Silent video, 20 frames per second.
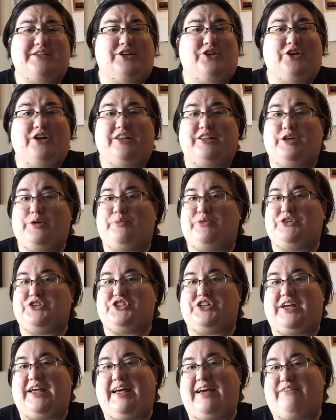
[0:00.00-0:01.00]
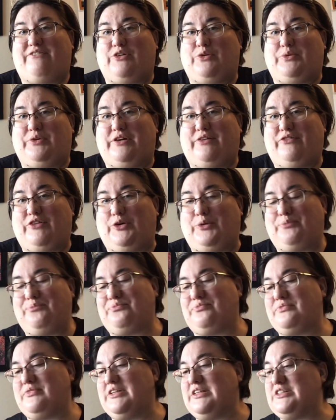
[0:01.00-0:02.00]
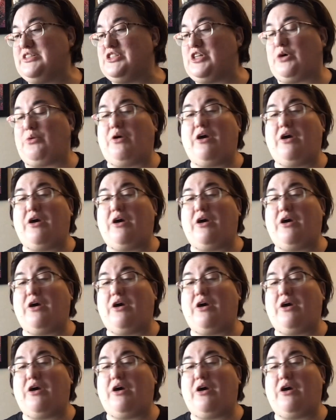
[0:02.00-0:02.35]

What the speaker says: Greatly appreciate every one of you. So